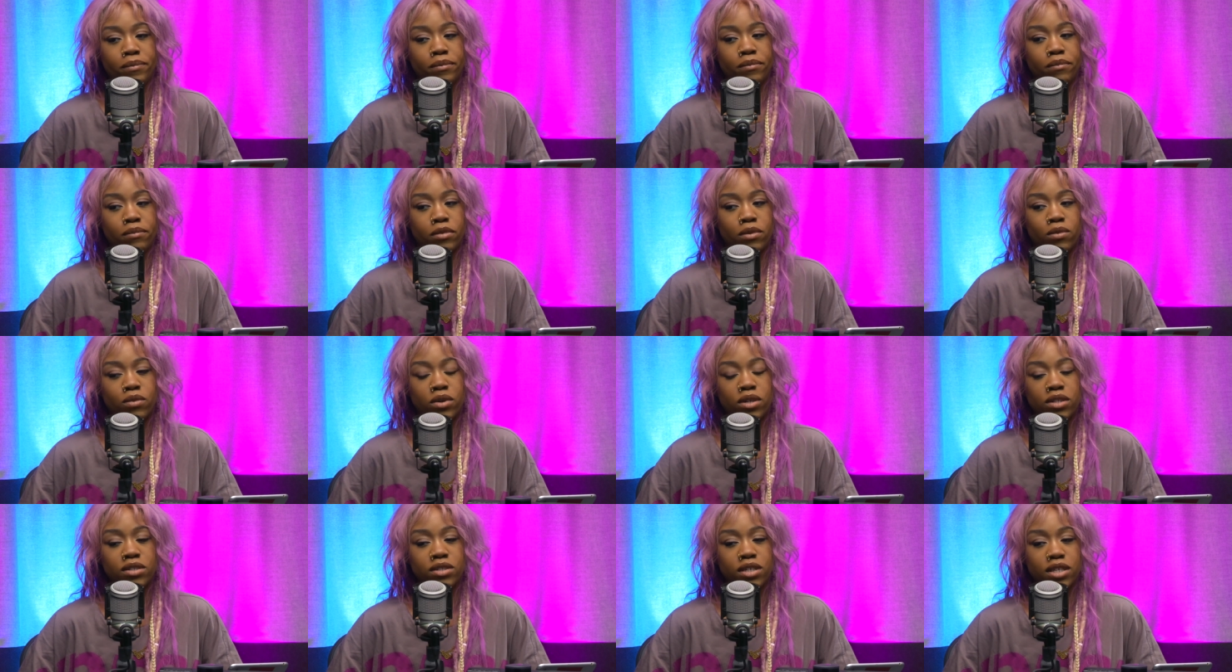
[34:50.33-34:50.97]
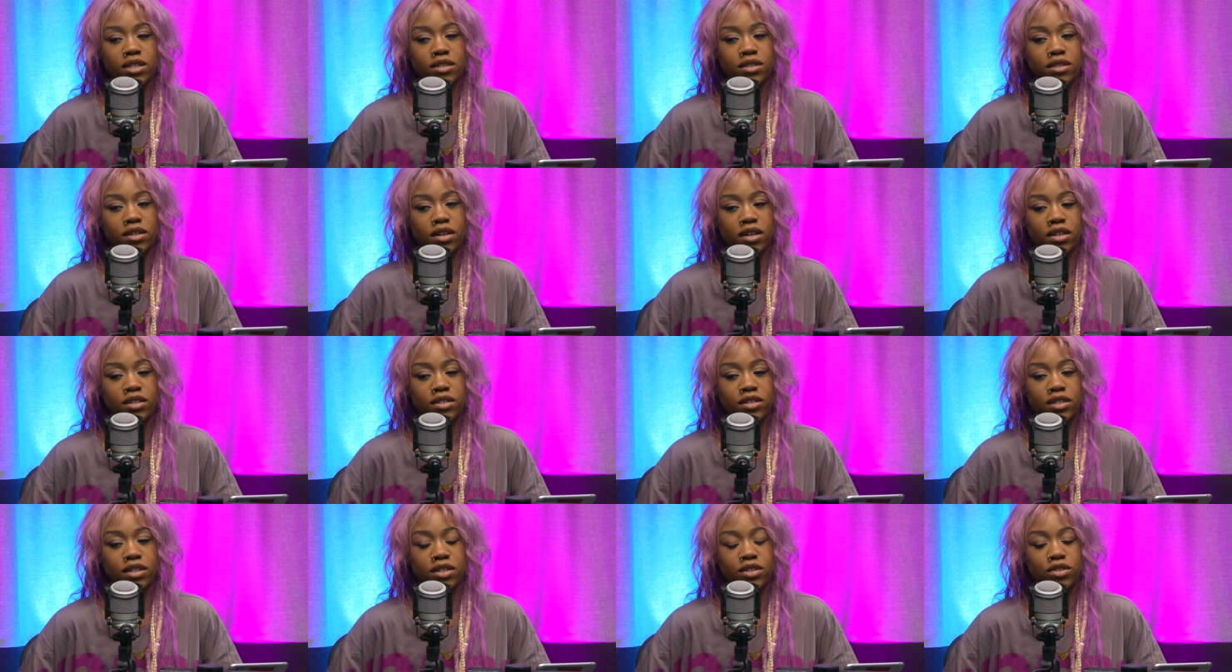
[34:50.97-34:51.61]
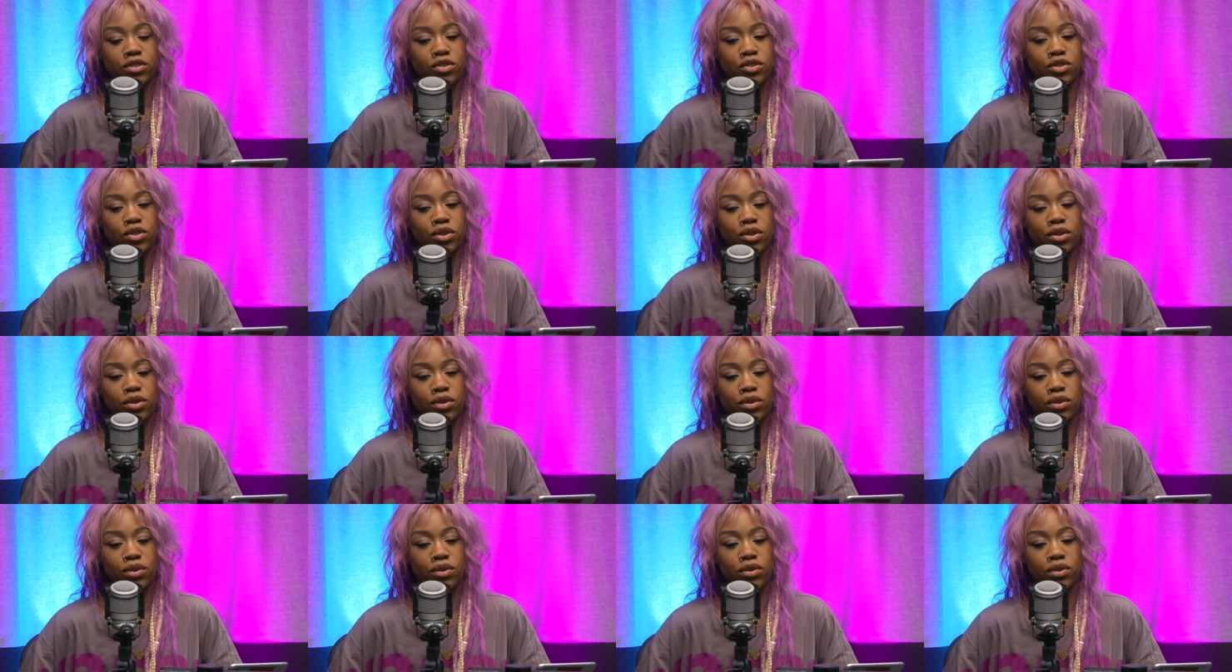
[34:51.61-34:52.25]
But once I started
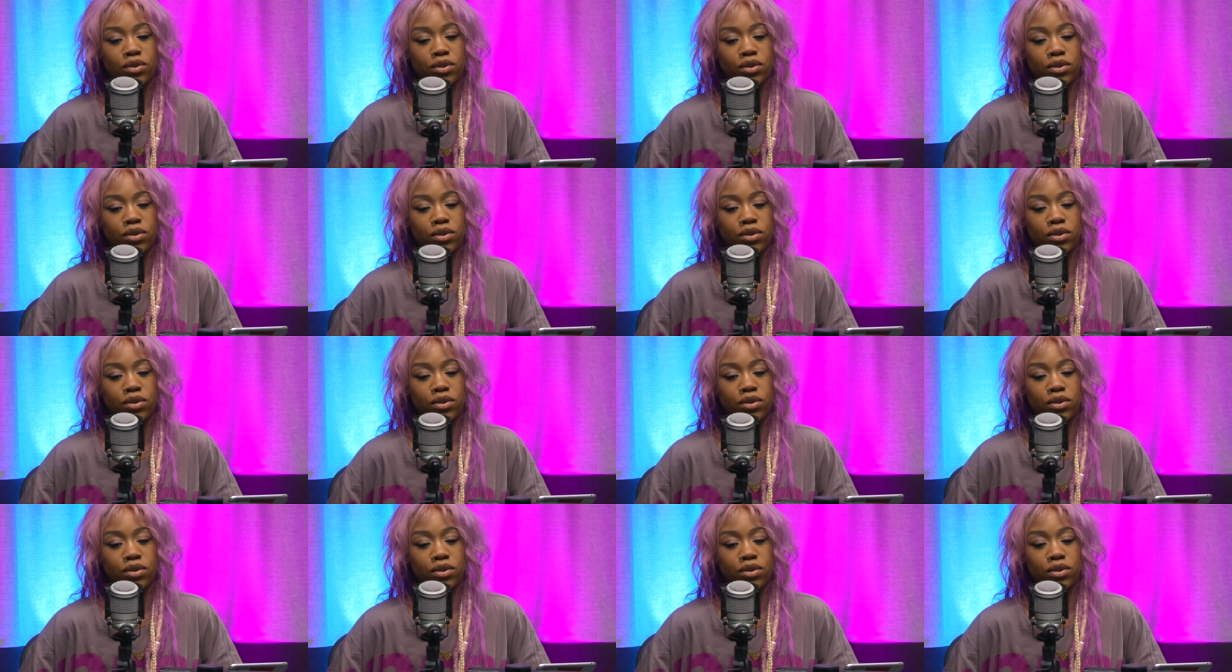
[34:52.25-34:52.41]
to